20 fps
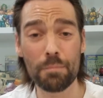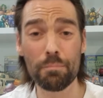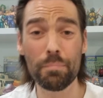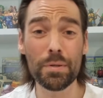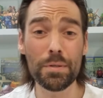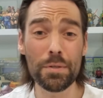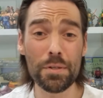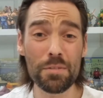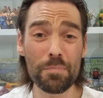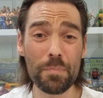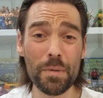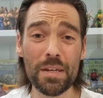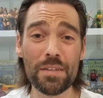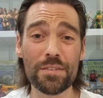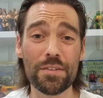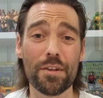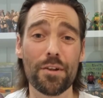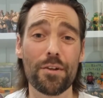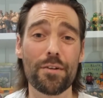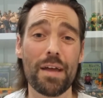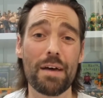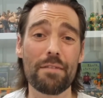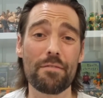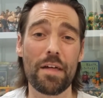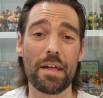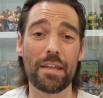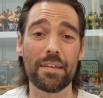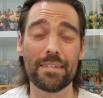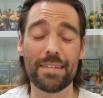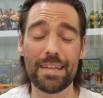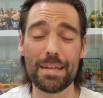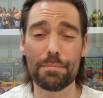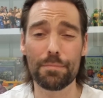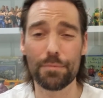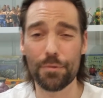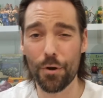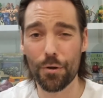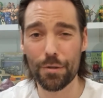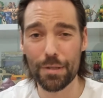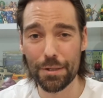But just because I don't have that deep
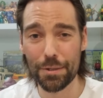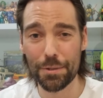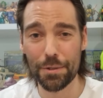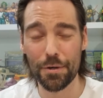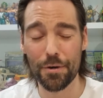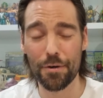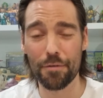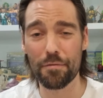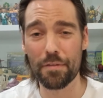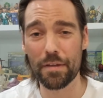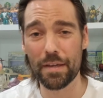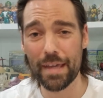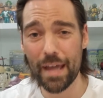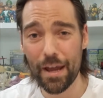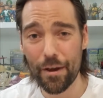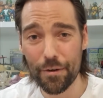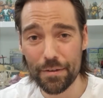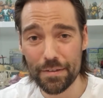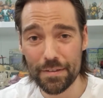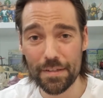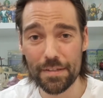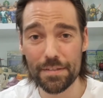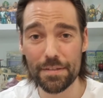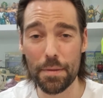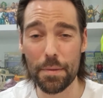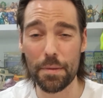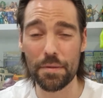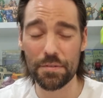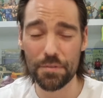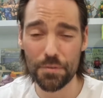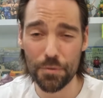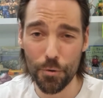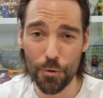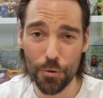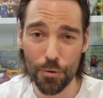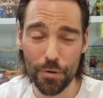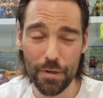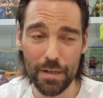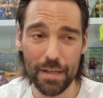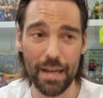knowledge of the characters and the
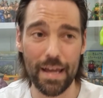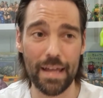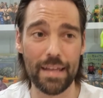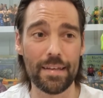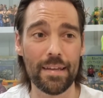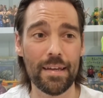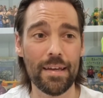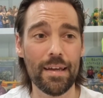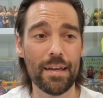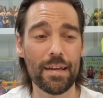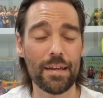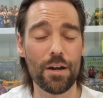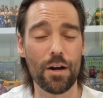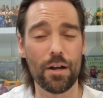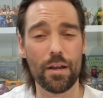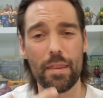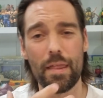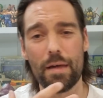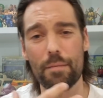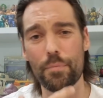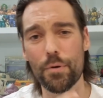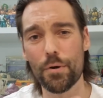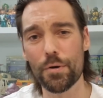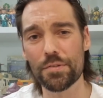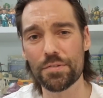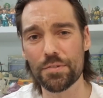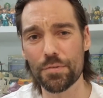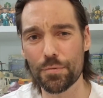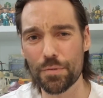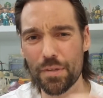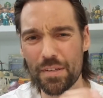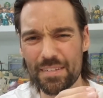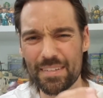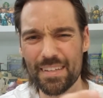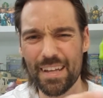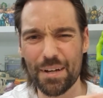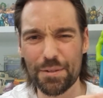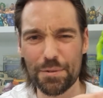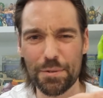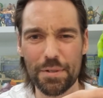story and kind of that personal
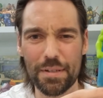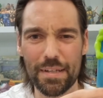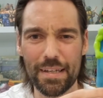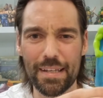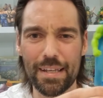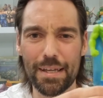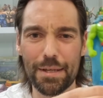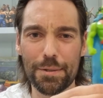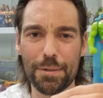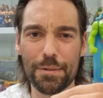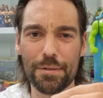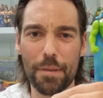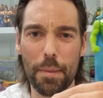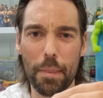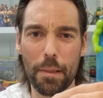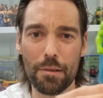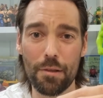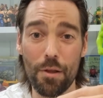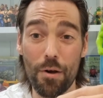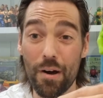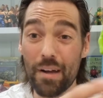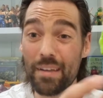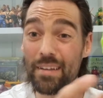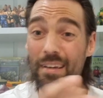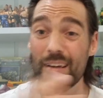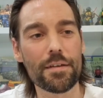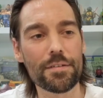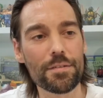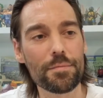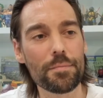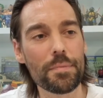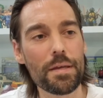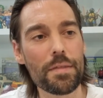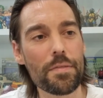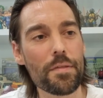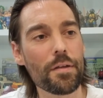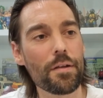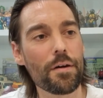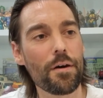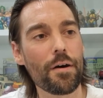nostalgic connection to the line doesn't
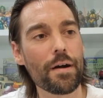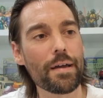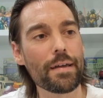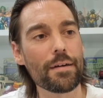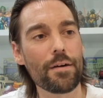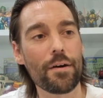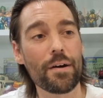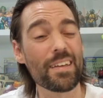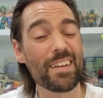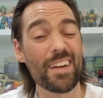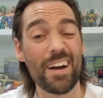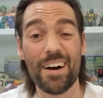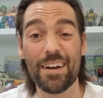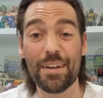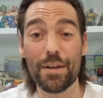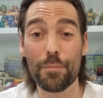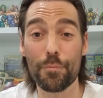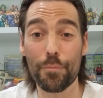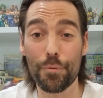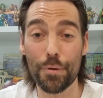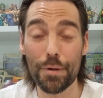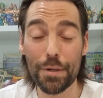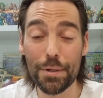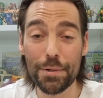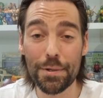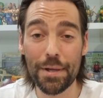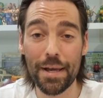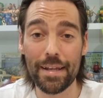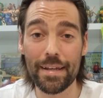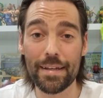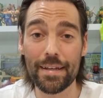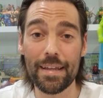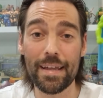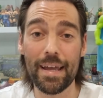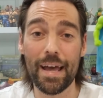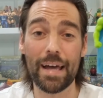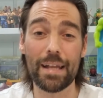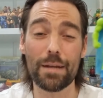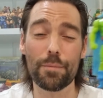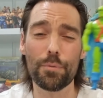mean that I, I can't appreciate it
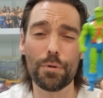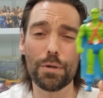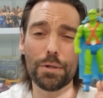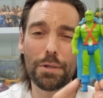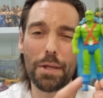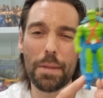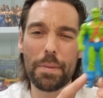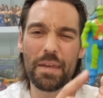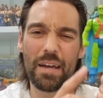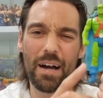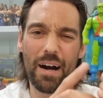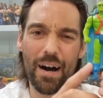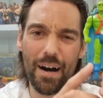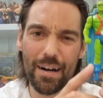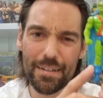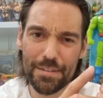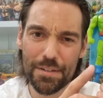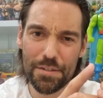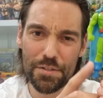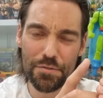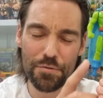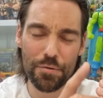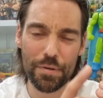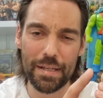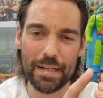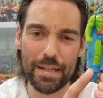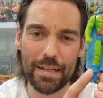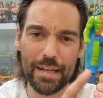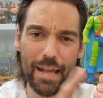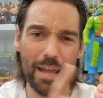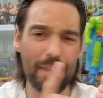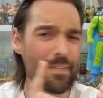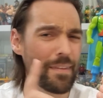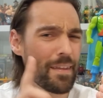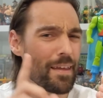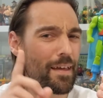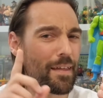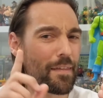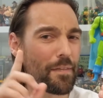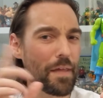and appreciate the artistry in it. And
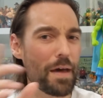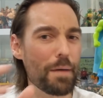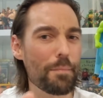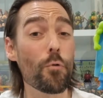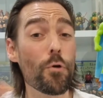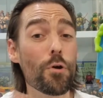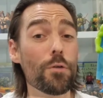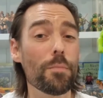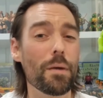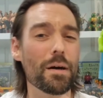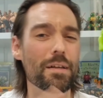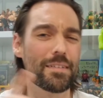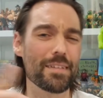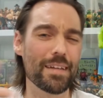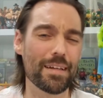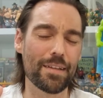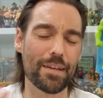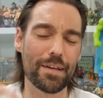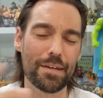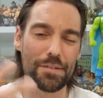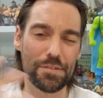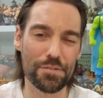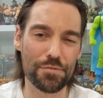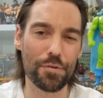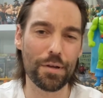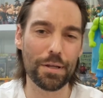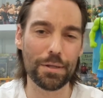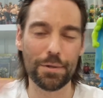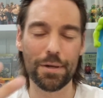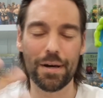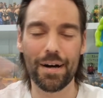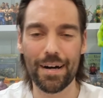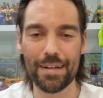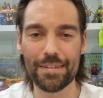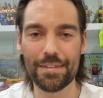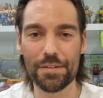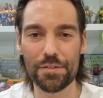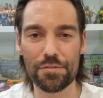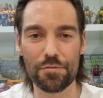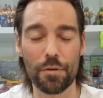that word might sound like a stretch
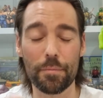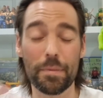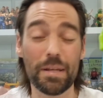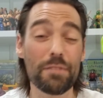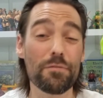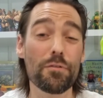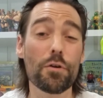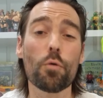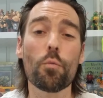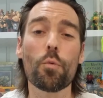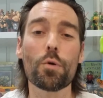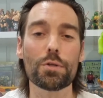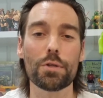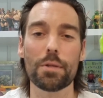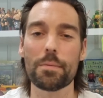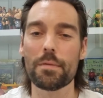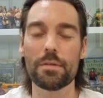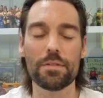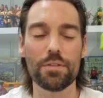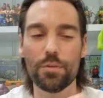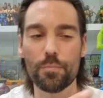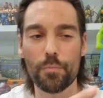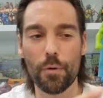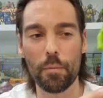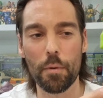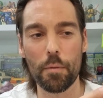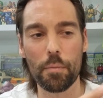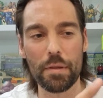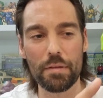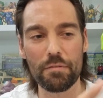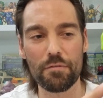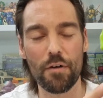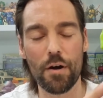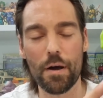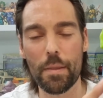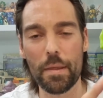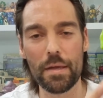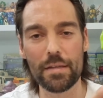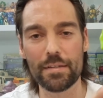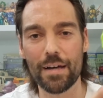artistry. I mean, if you're watching this, you probably
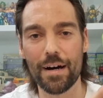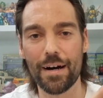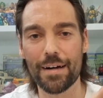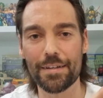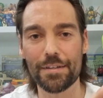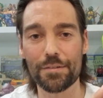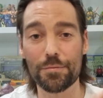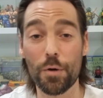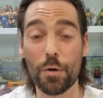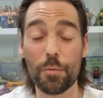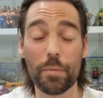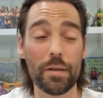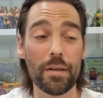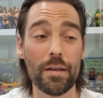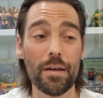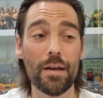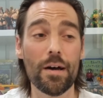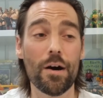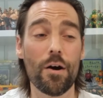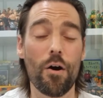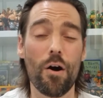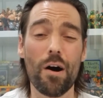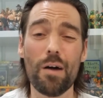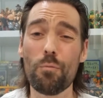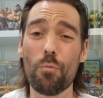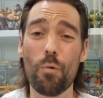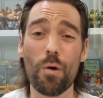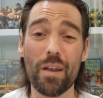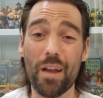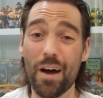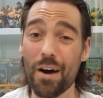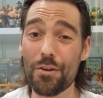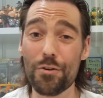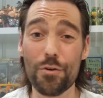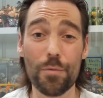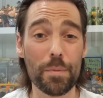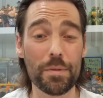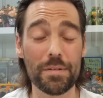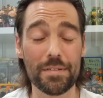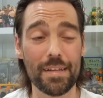find these art as well, but I
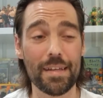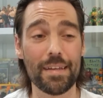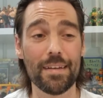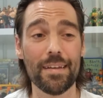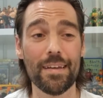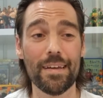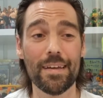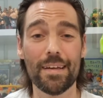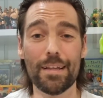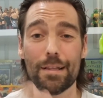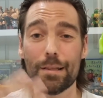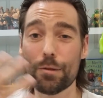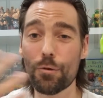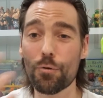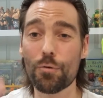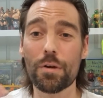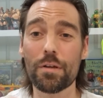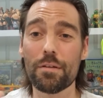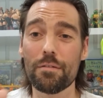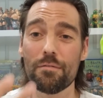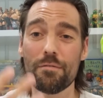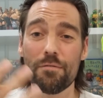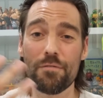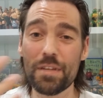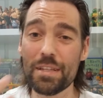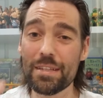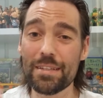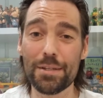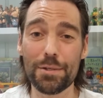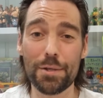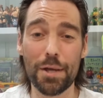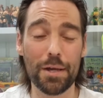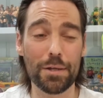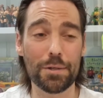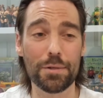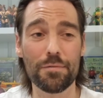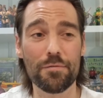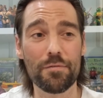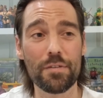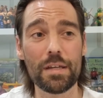100% look at vintage
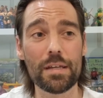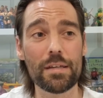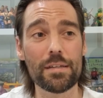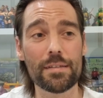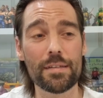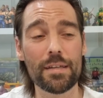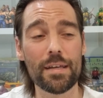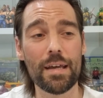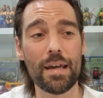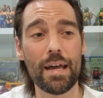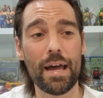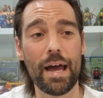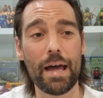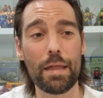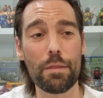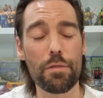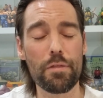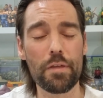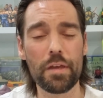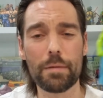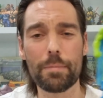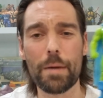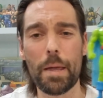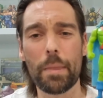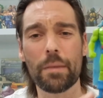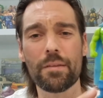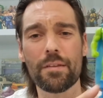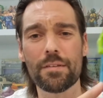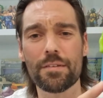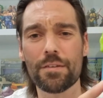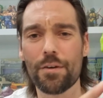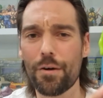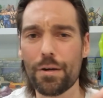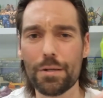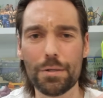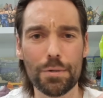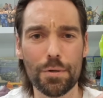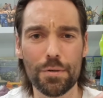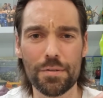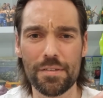action figures and think about the
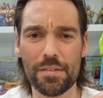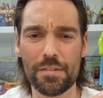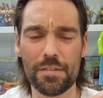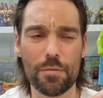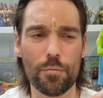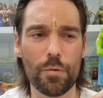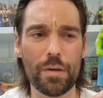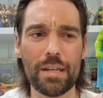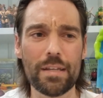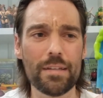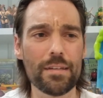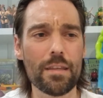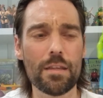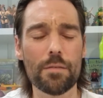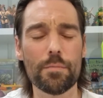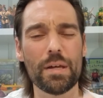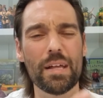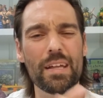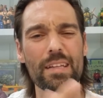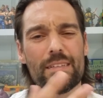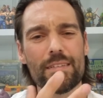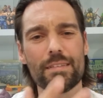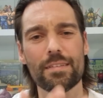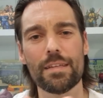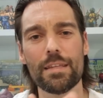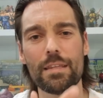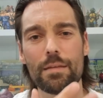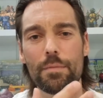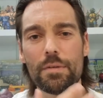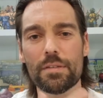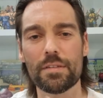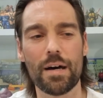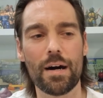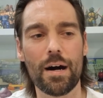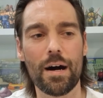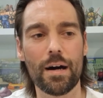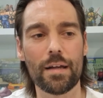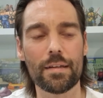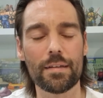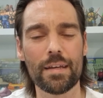design choices that went into them and see them as
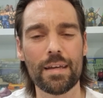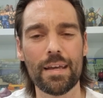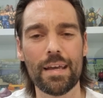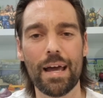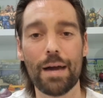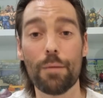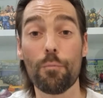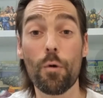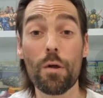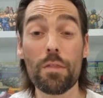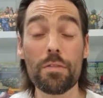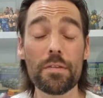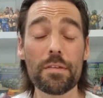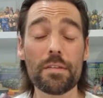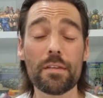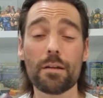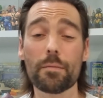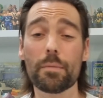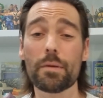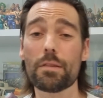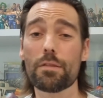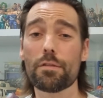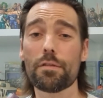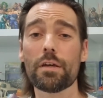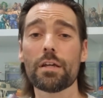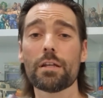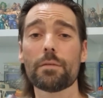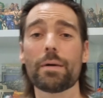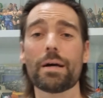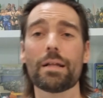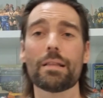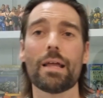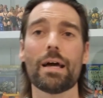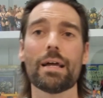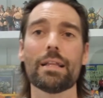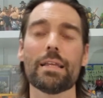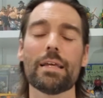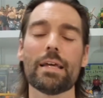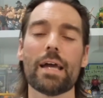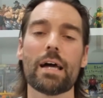art. And one thing that I've been thinking about
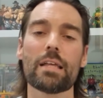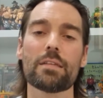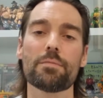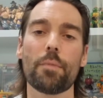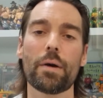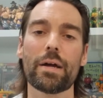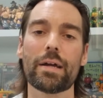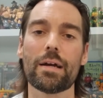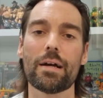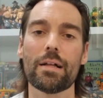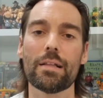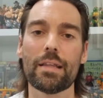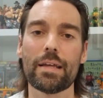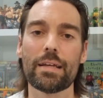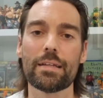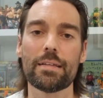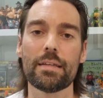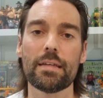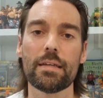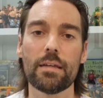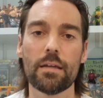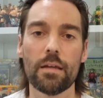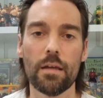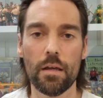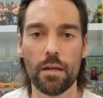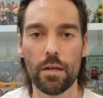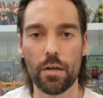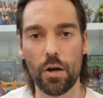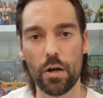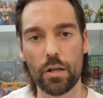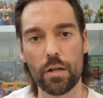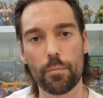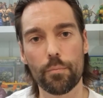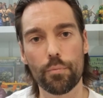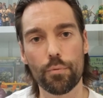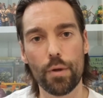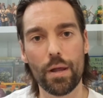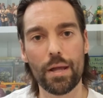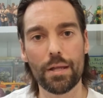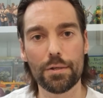lately as my collecting kind of
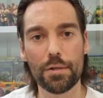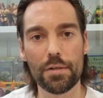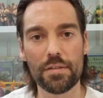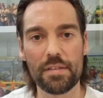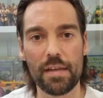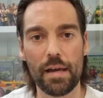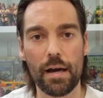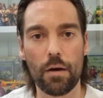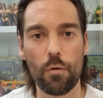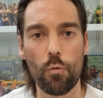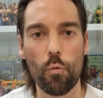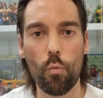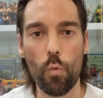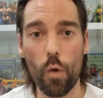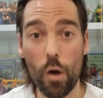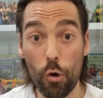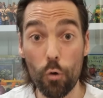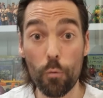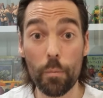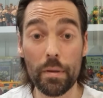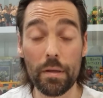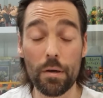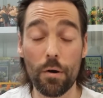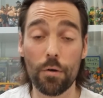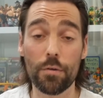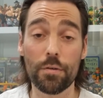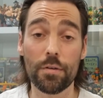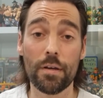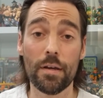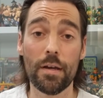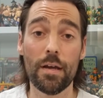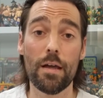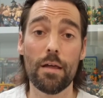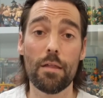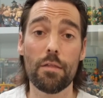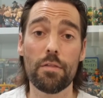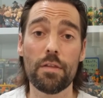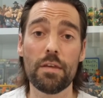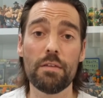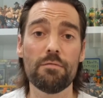branches out well beyond
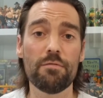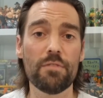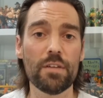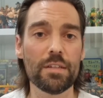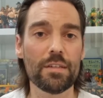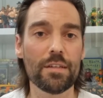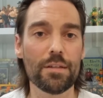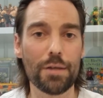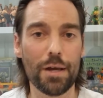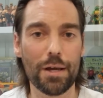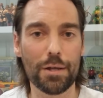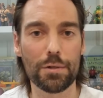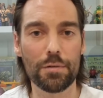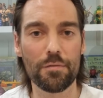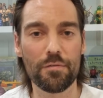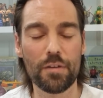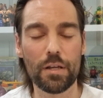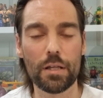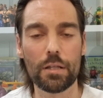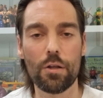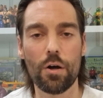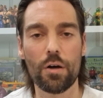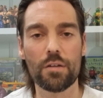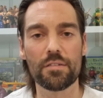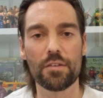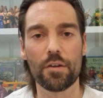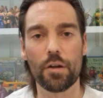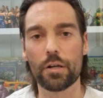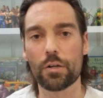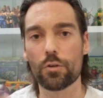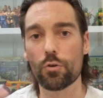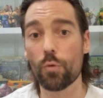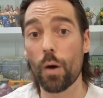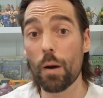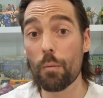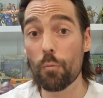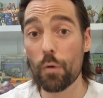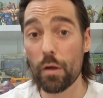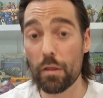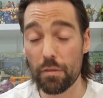the vintage action figure lines that I grew
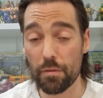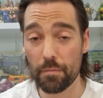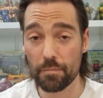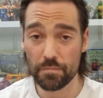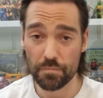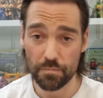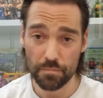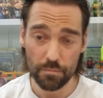up with